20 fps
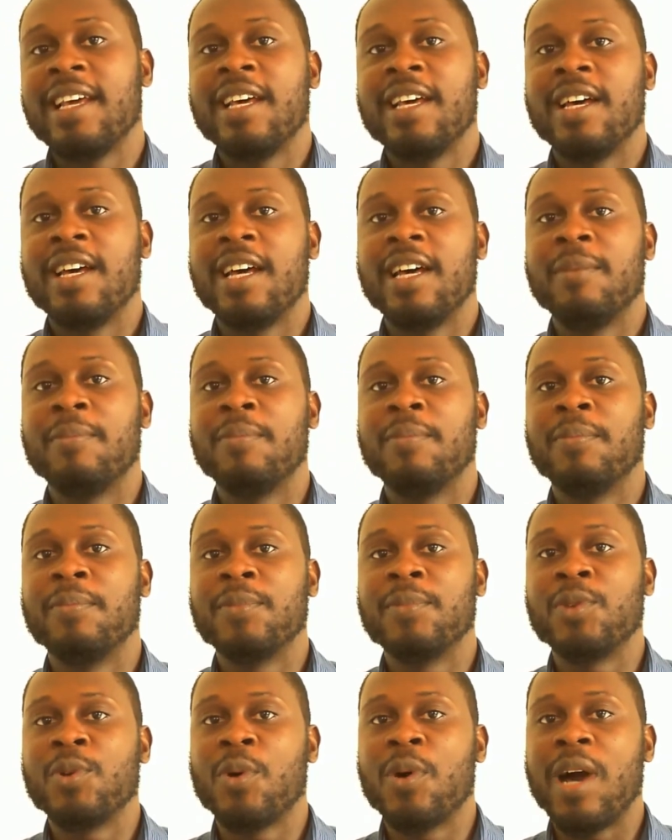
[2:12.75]

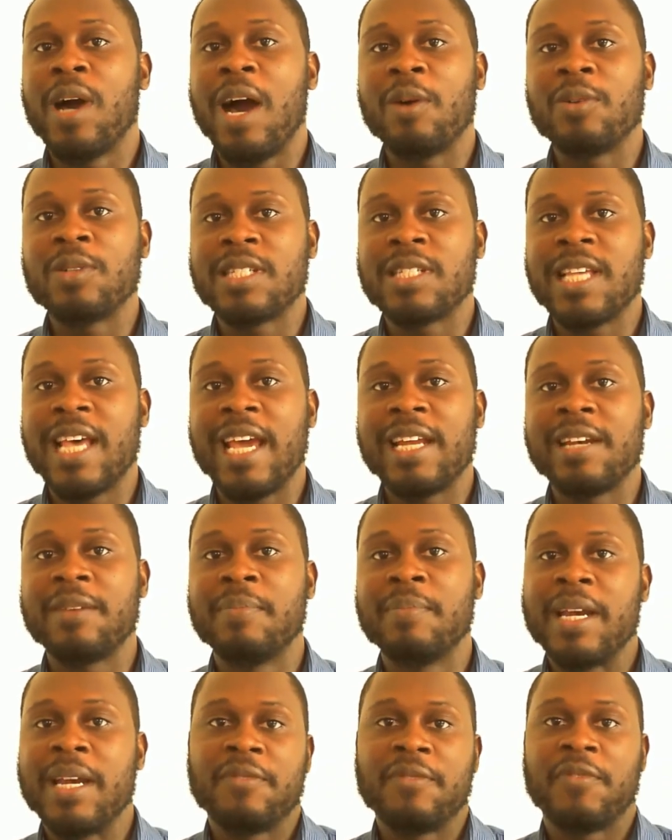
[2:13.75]
your outside
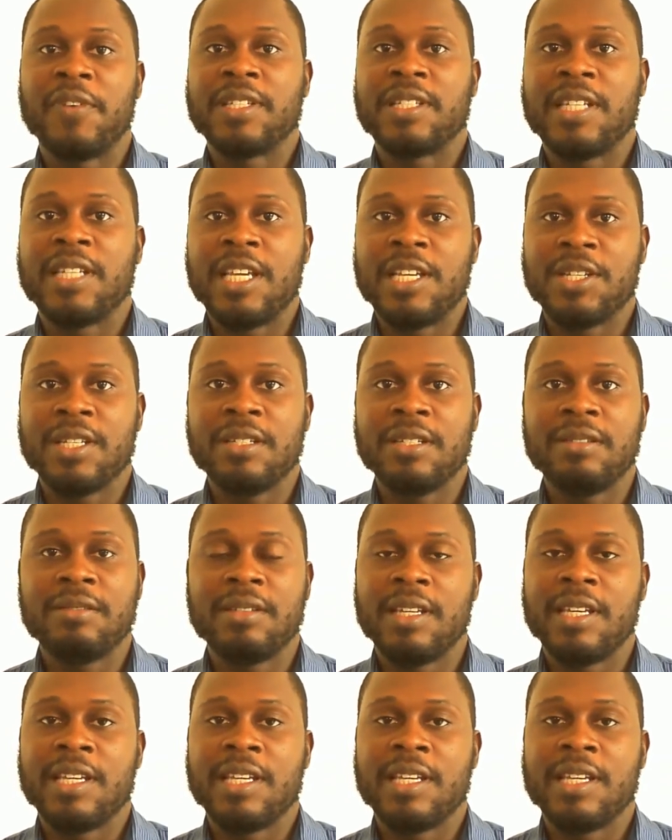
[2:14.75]
manifestation